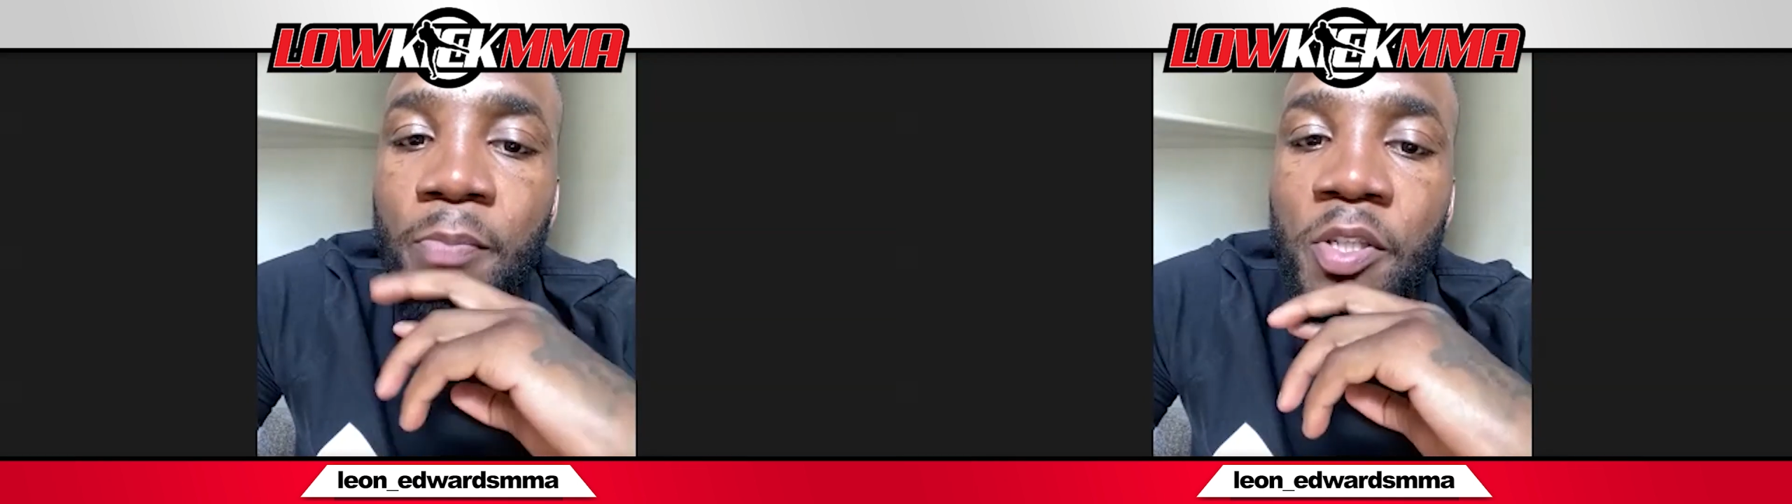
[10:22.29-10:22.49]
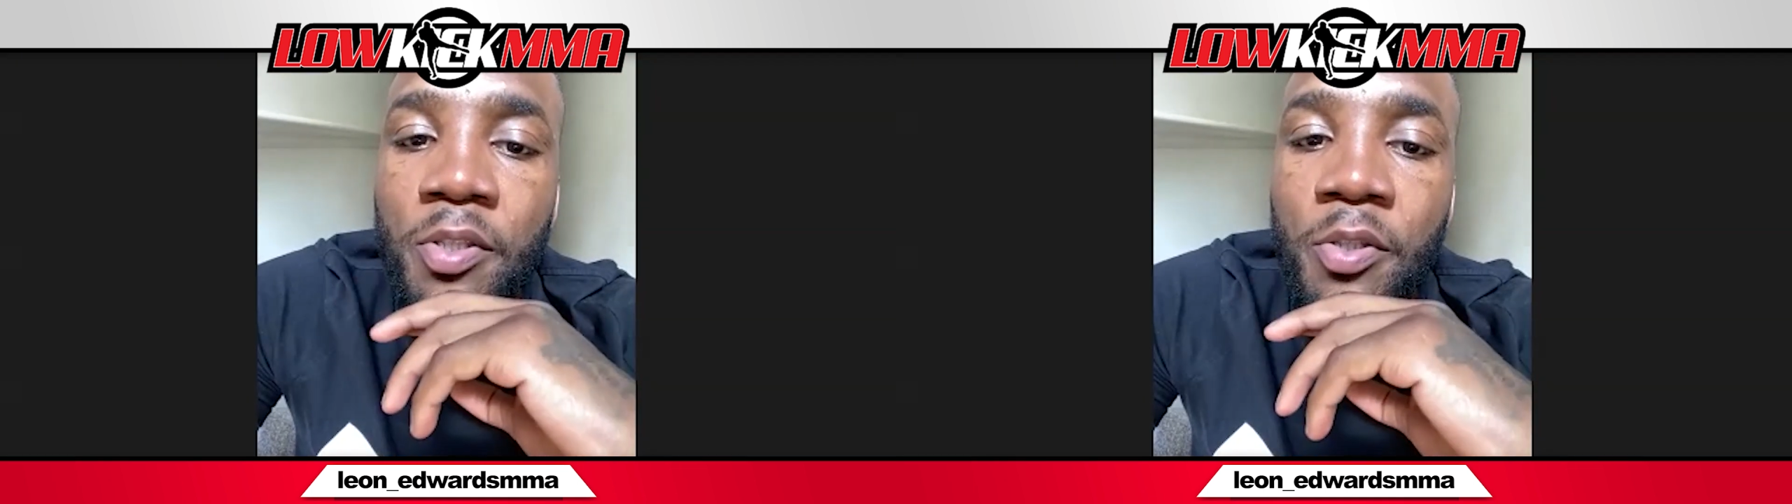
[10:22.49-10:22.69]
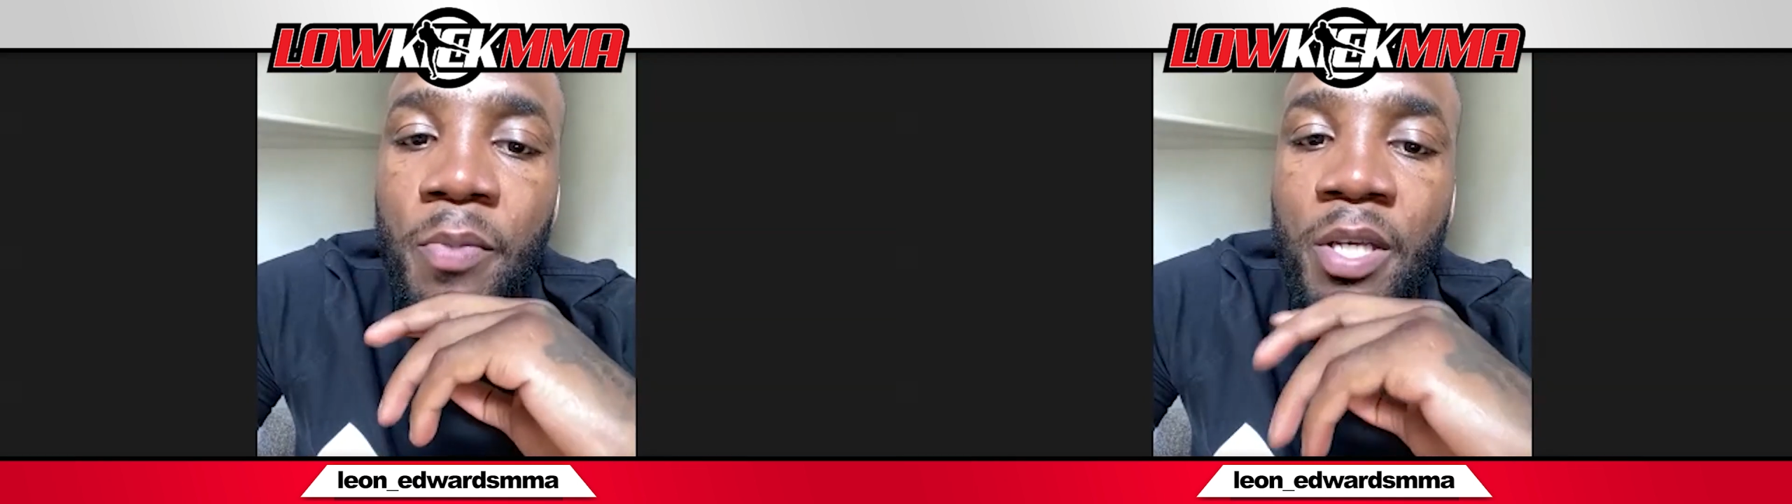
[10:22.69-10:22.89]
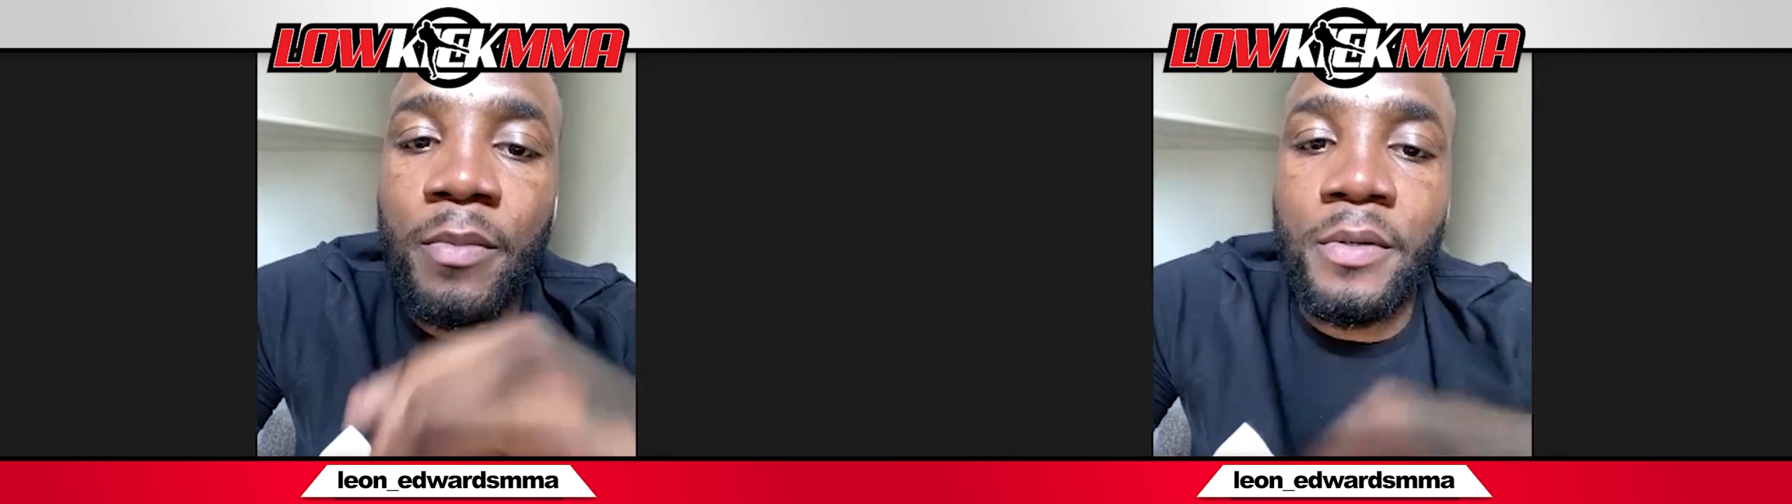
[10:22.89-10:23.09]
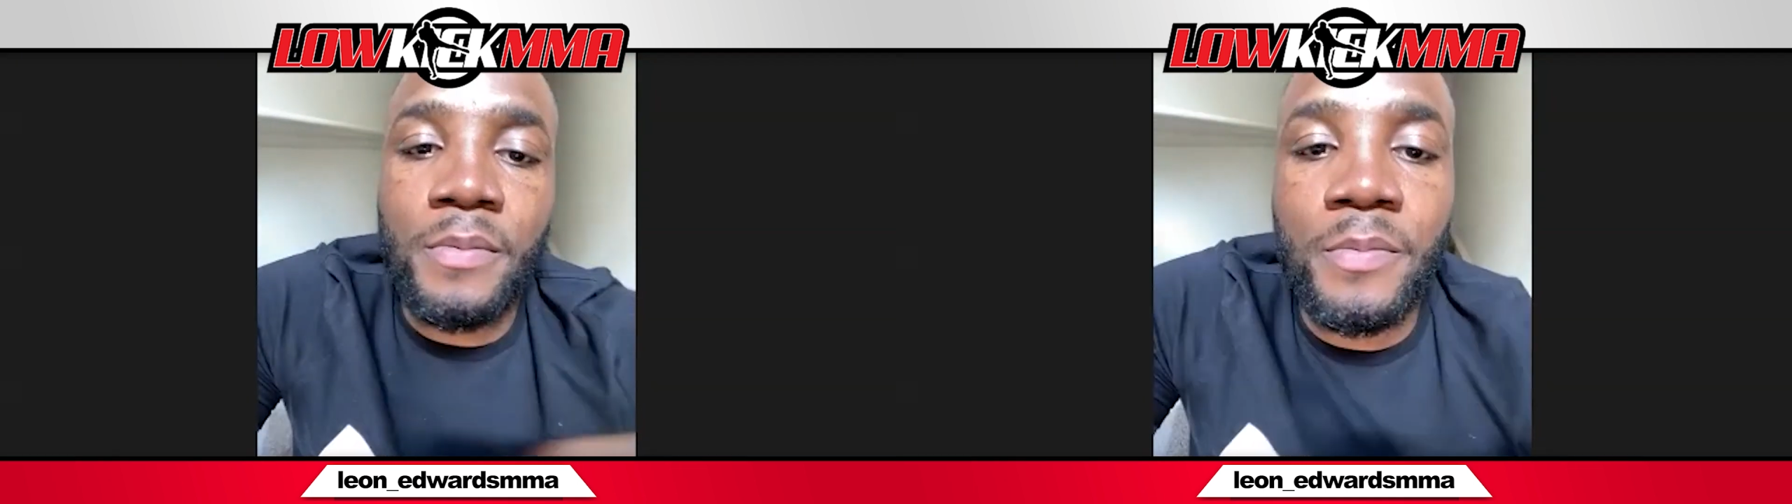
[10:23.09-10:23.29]
person to beat
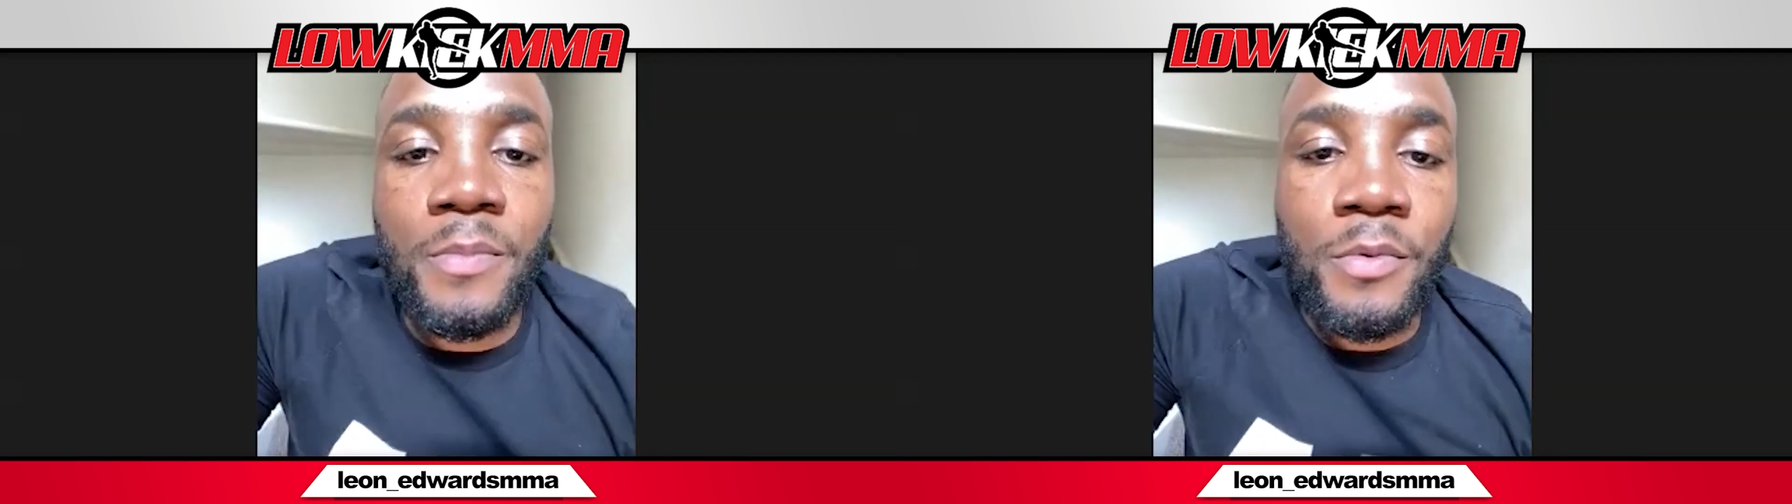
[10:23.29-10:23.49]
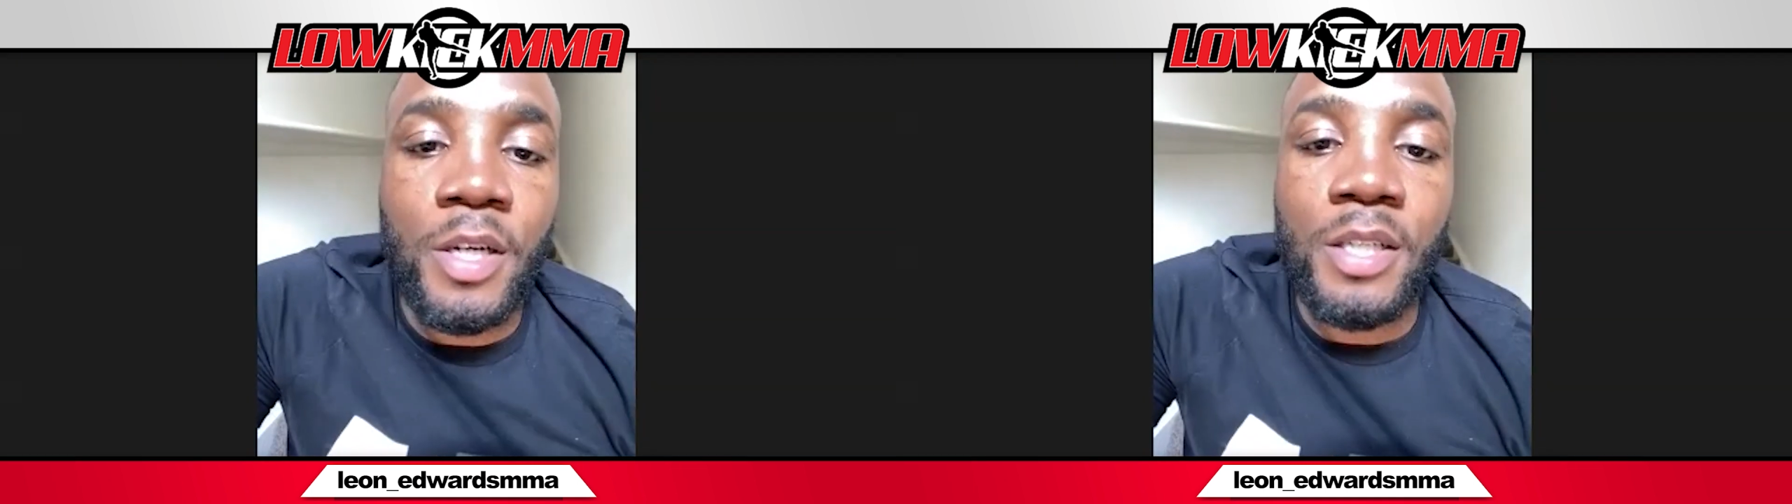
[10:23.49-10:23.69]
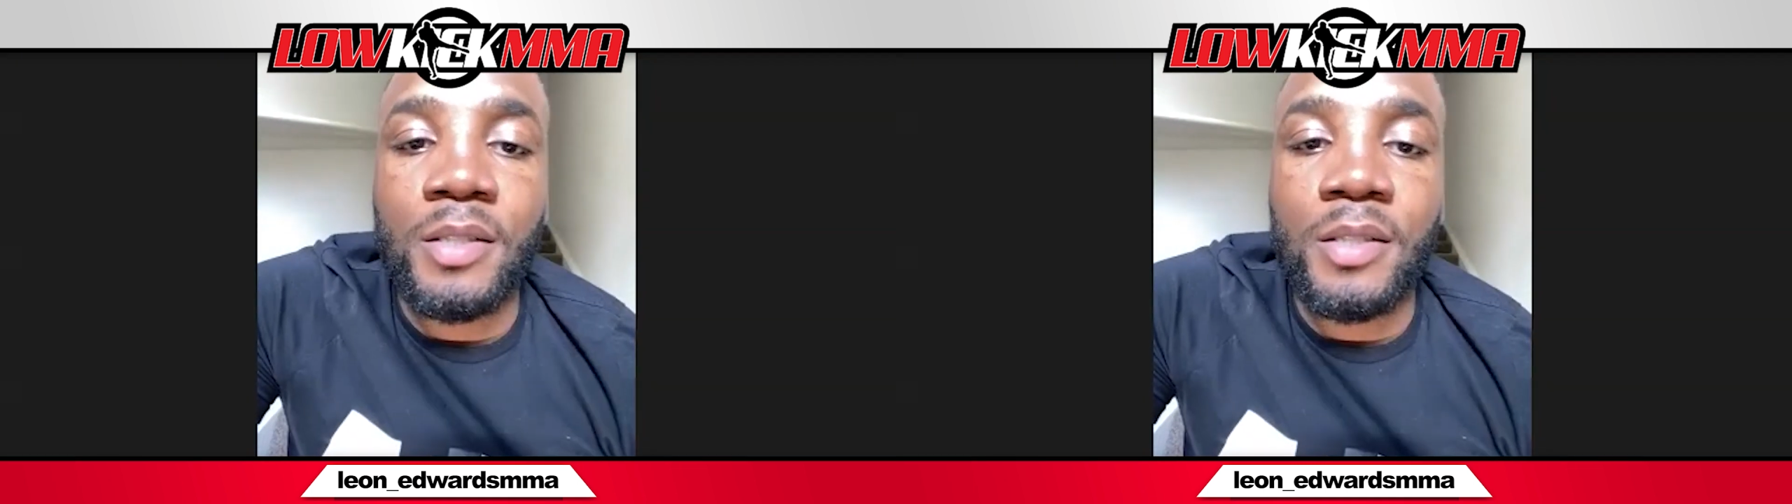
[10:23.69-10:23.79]
me, right?